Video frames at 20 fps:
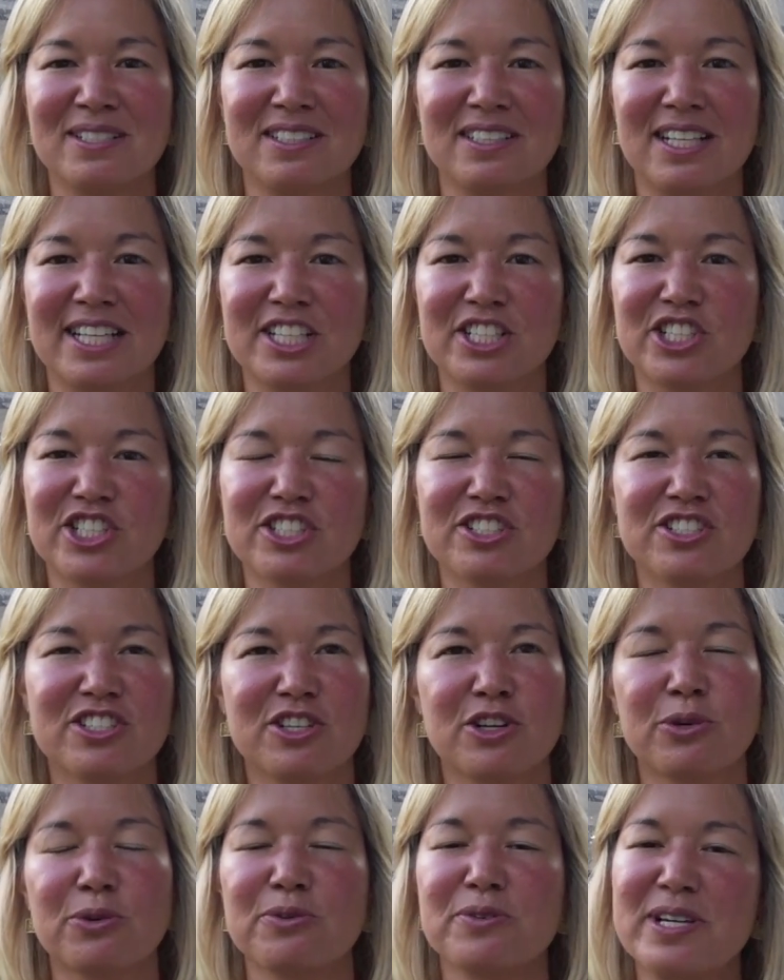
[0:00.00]
like just
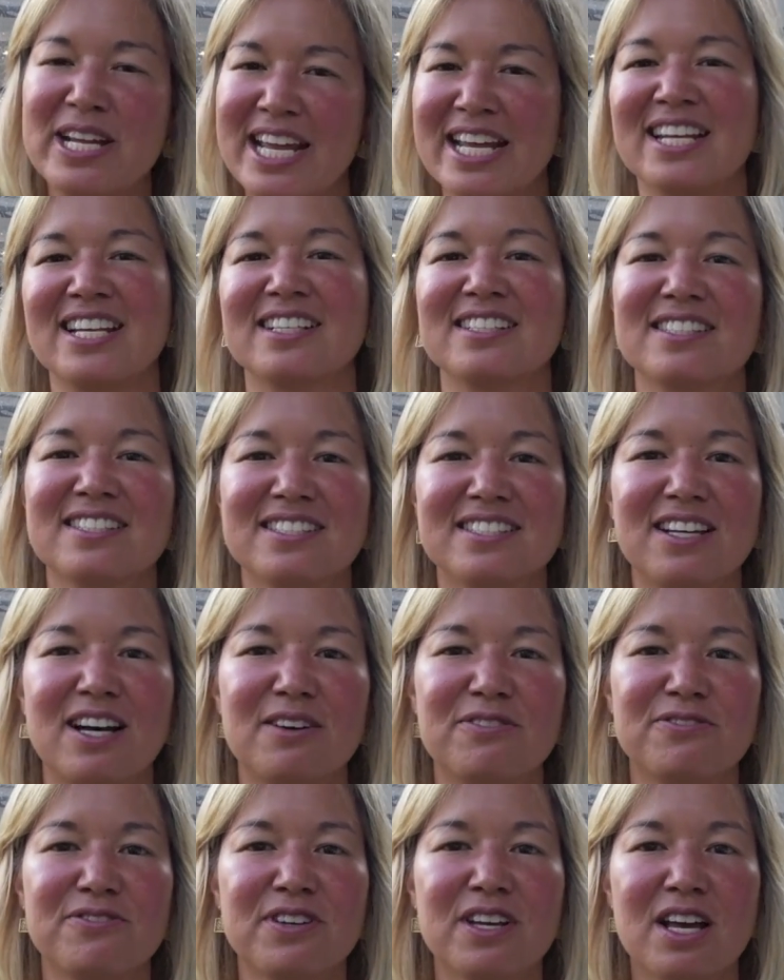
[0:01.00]
creating
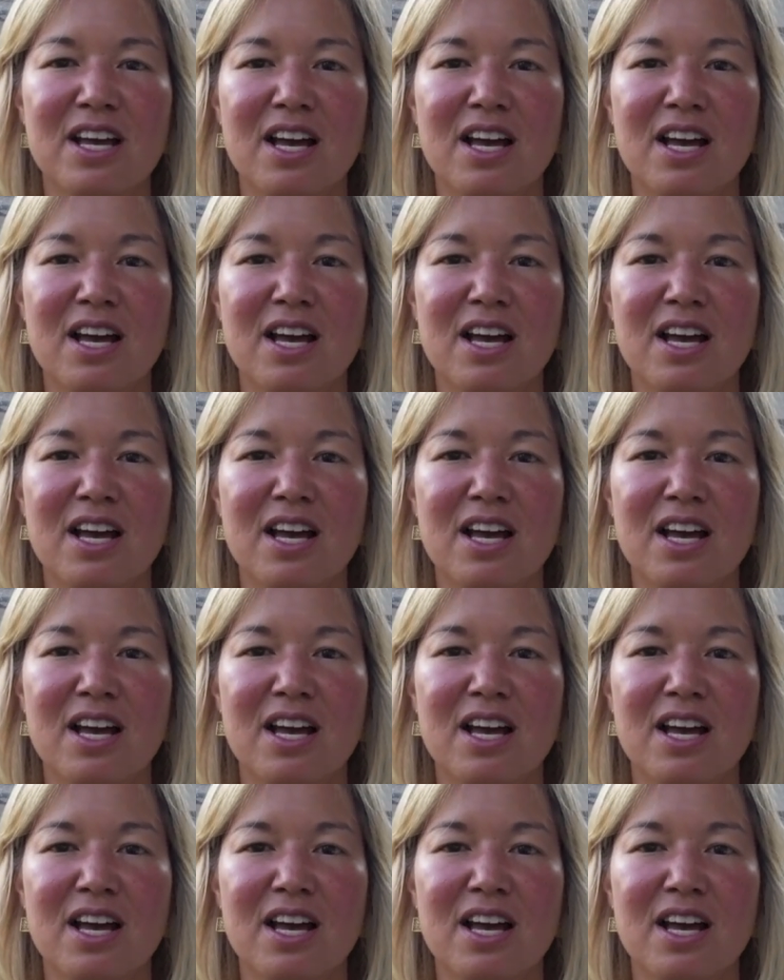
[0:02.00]
stuff.